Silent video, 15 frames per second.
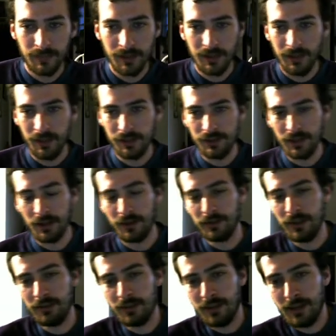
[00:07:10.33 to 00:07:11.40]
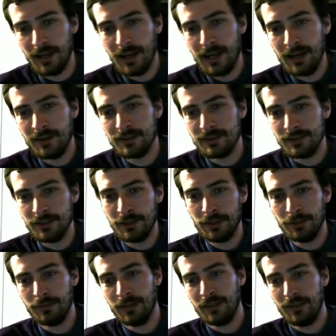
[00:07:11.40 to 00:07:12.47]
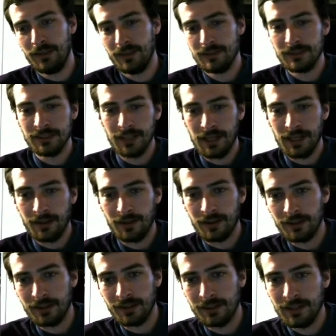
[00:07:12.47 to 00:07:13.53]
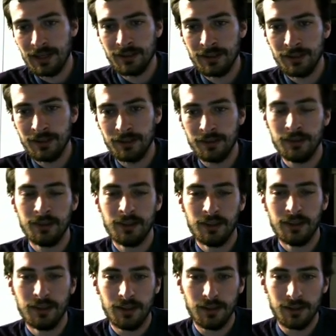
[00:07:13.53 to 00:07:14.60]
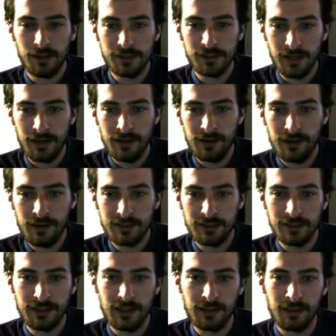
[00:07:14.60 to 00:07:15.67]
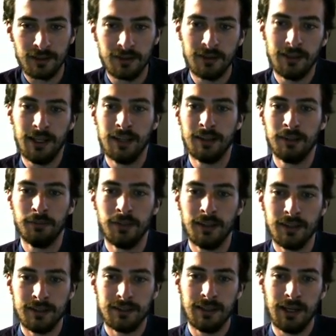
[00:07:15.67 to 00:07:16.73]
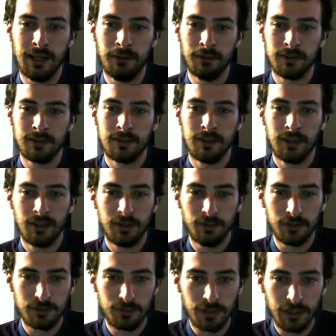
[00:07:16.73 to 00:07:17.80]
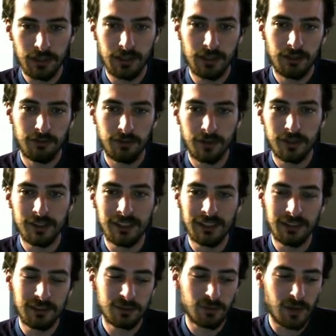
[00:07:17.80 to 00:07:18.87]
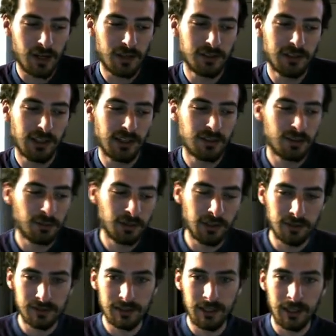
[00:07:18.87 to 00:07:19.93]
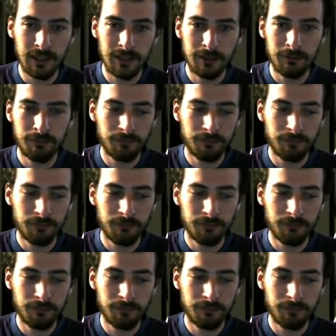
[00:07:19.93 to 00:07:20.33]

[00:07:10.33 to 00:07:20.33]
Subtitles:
in general, if you have a higher zoom, then it's going to take longer to download, or a larger area, it's going to take longer to download. But this 10 was pretty good for deleting this watershed, so I'm going to use 10.